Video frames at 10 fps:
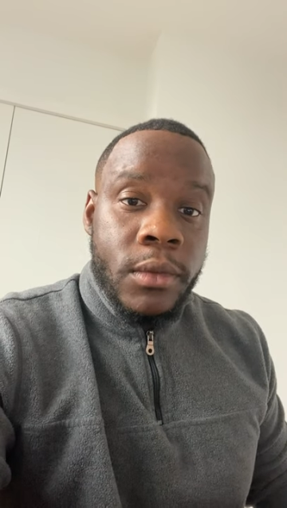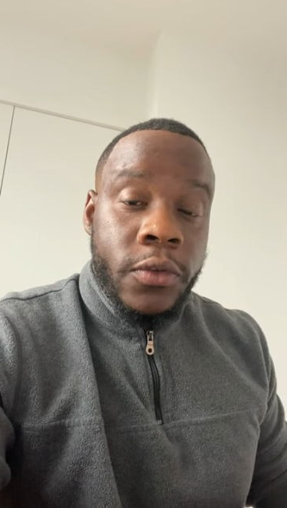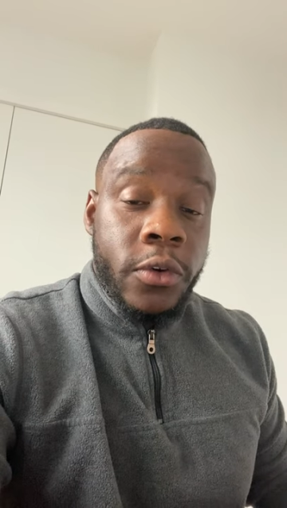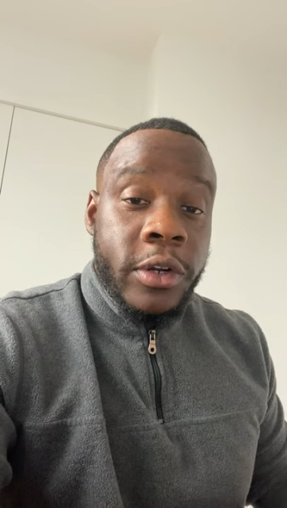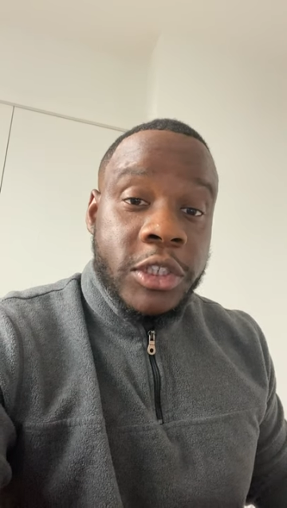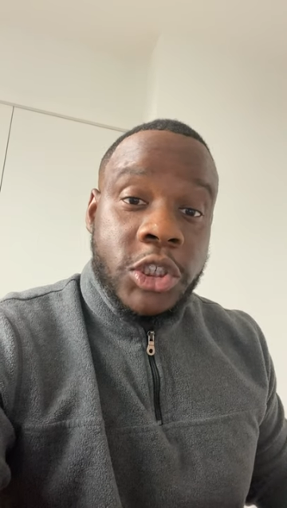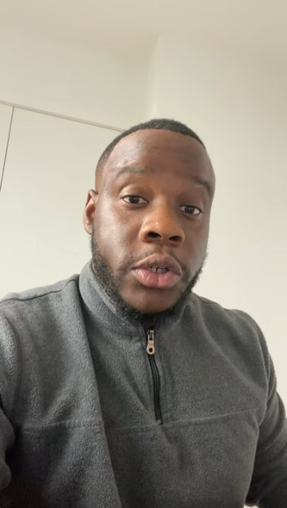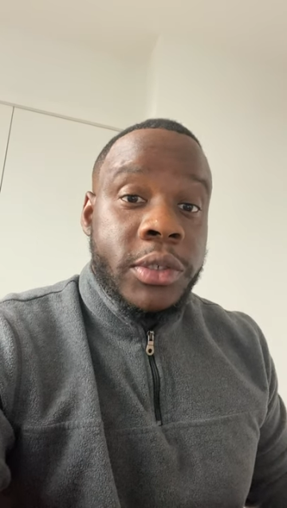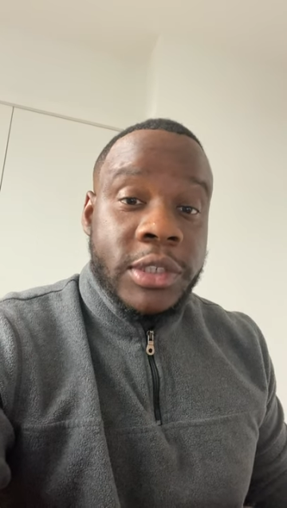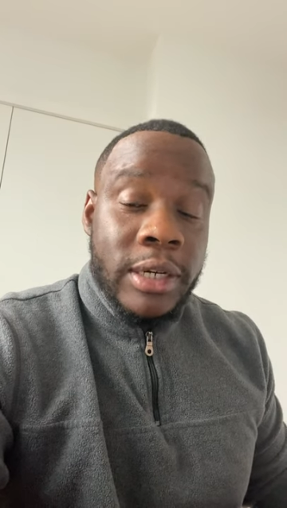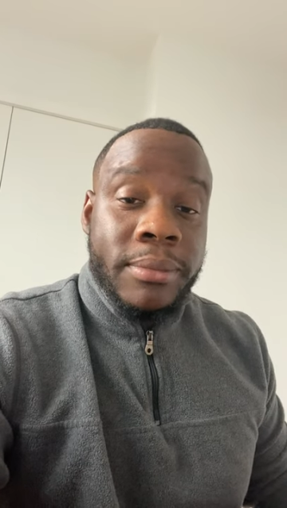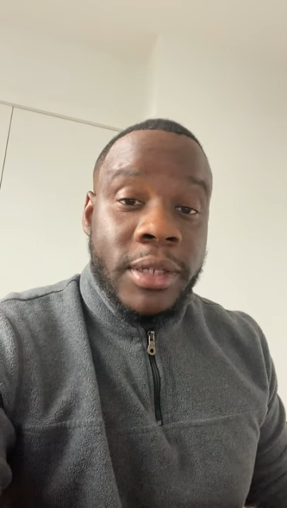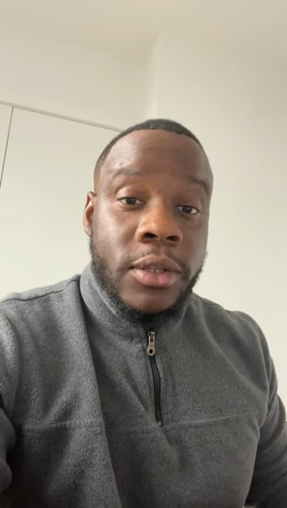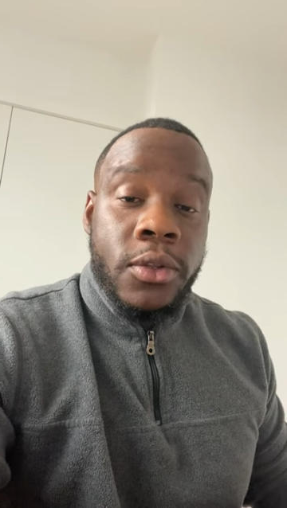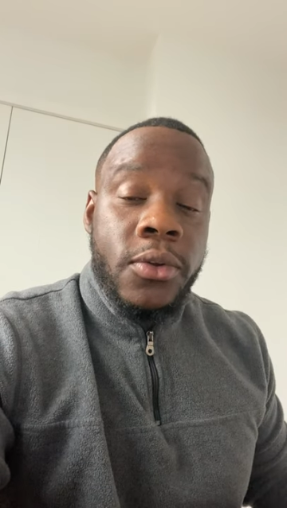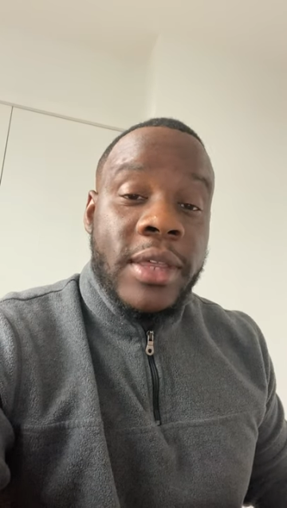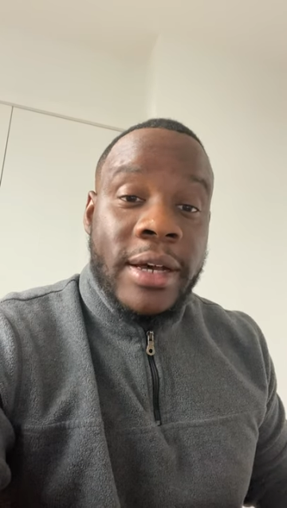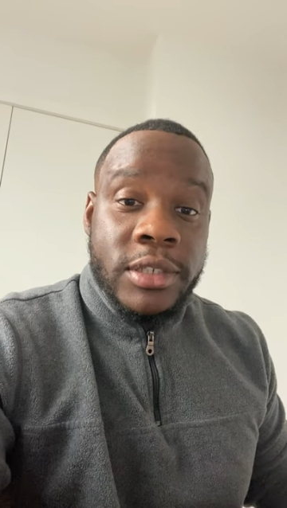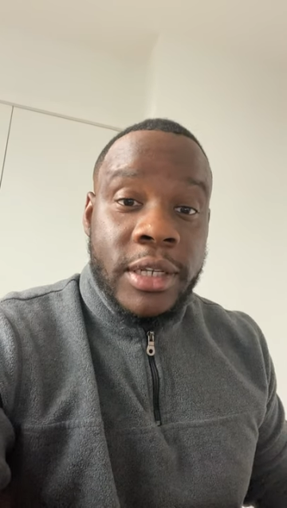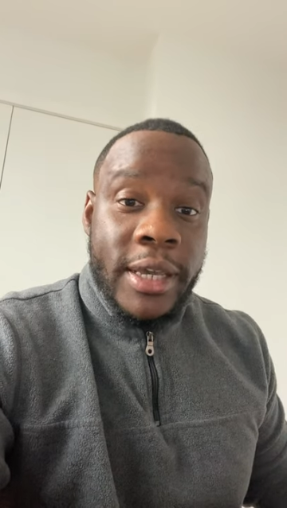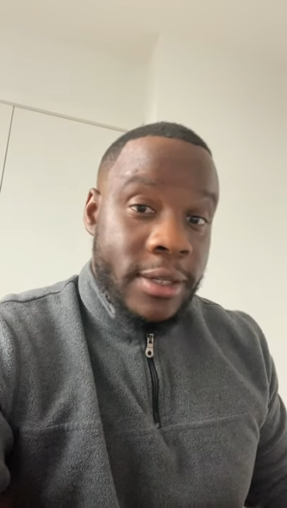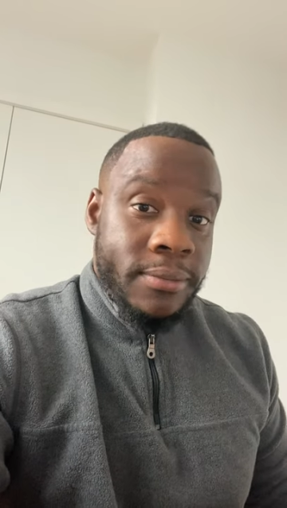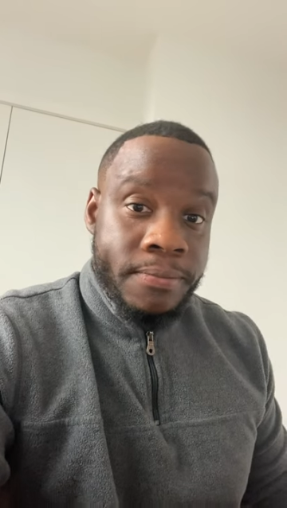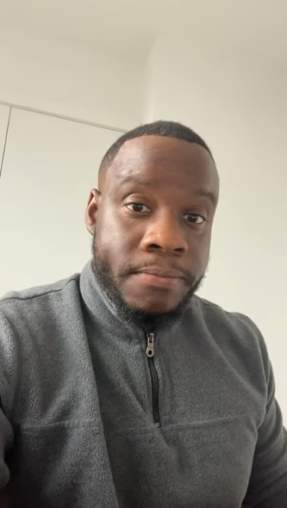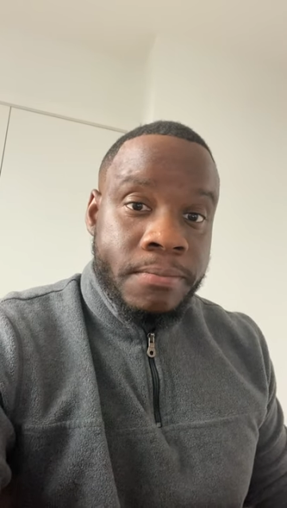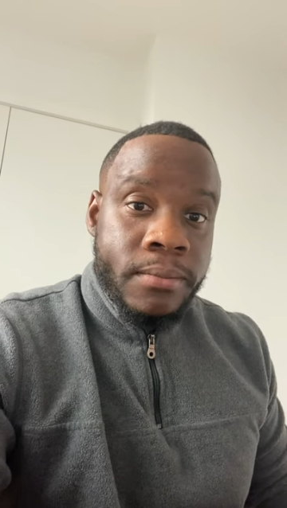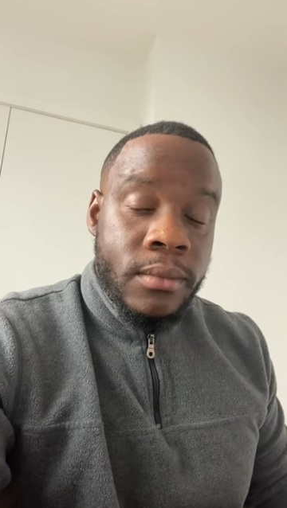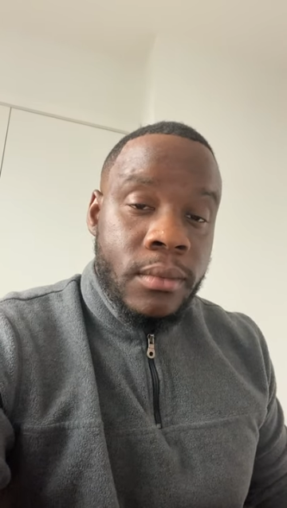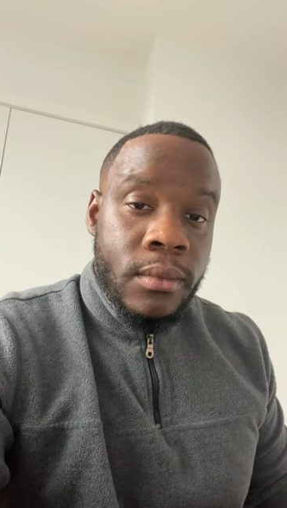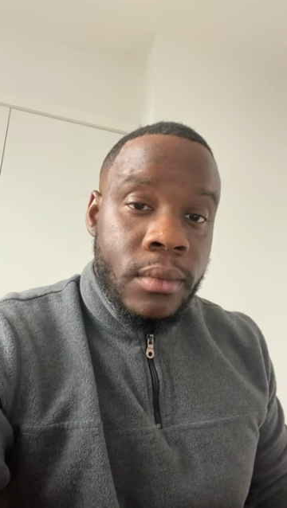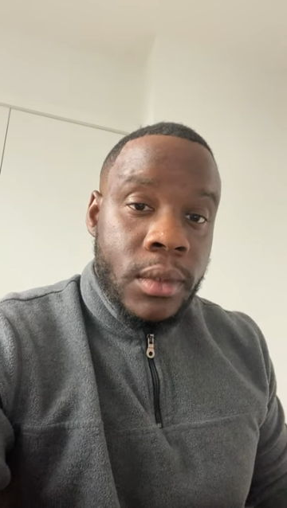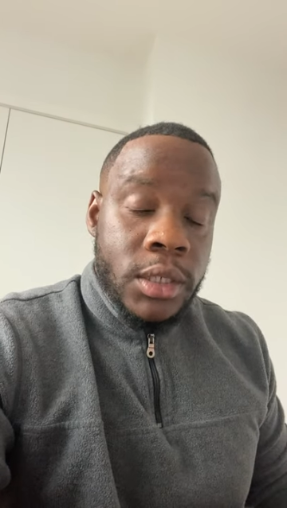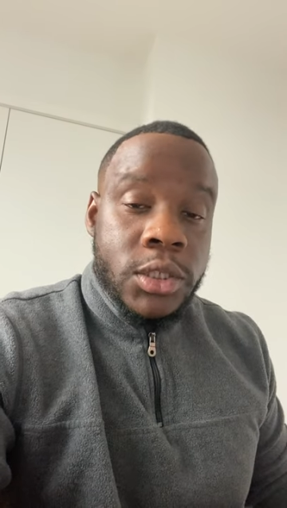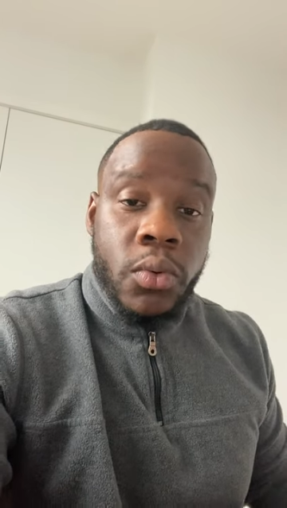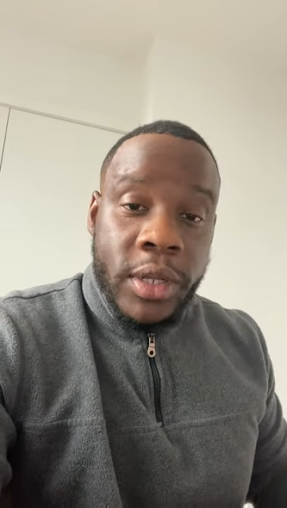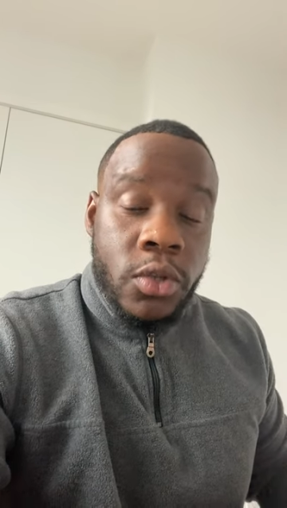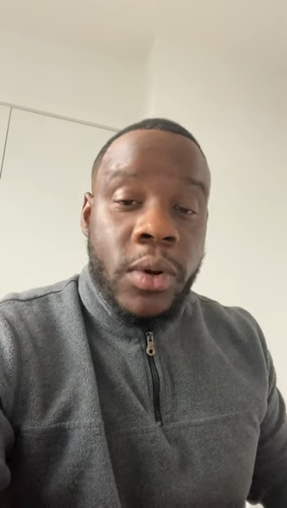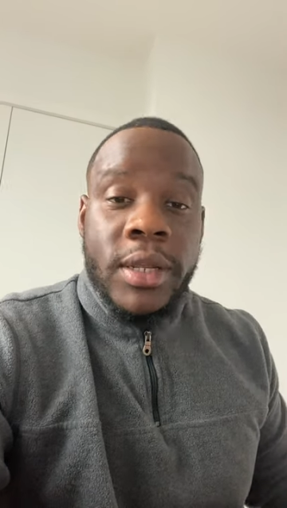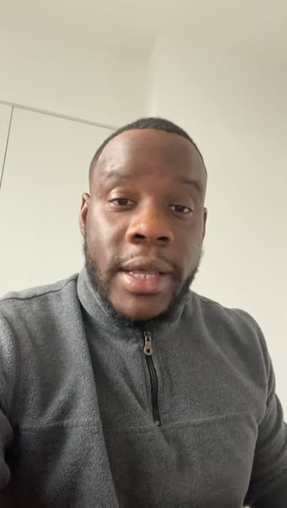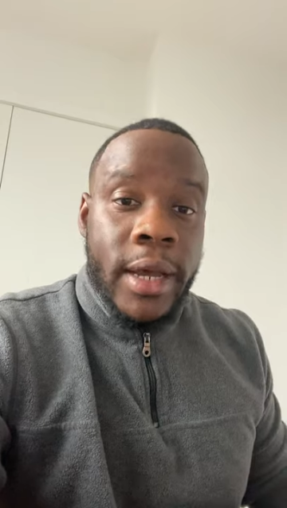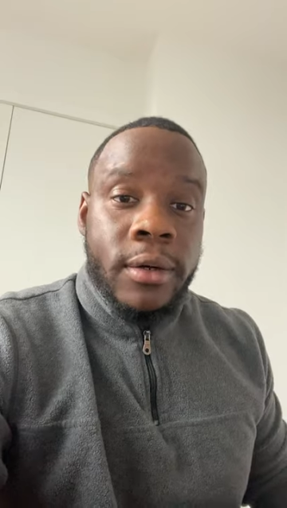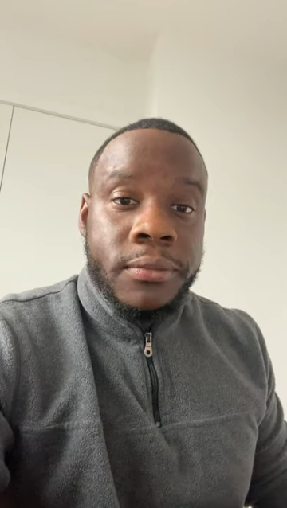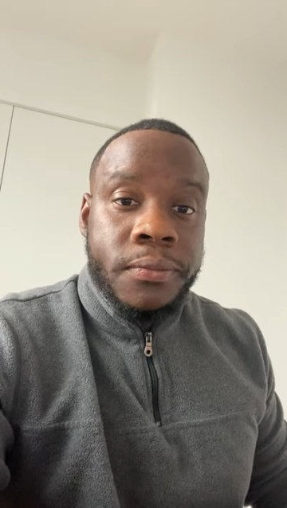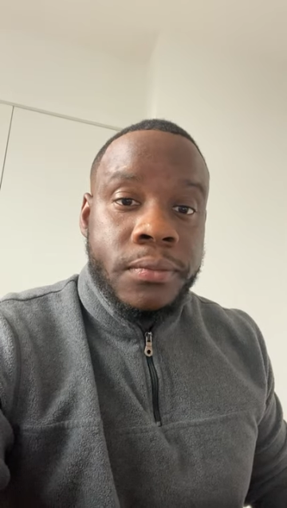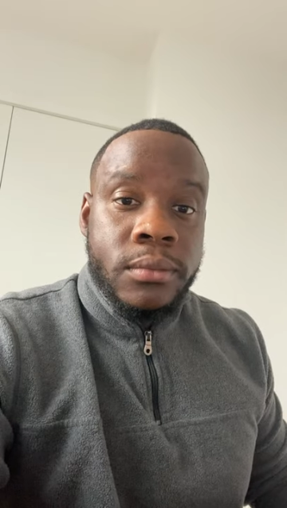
for an insurance company in 2008. It's 2020 now.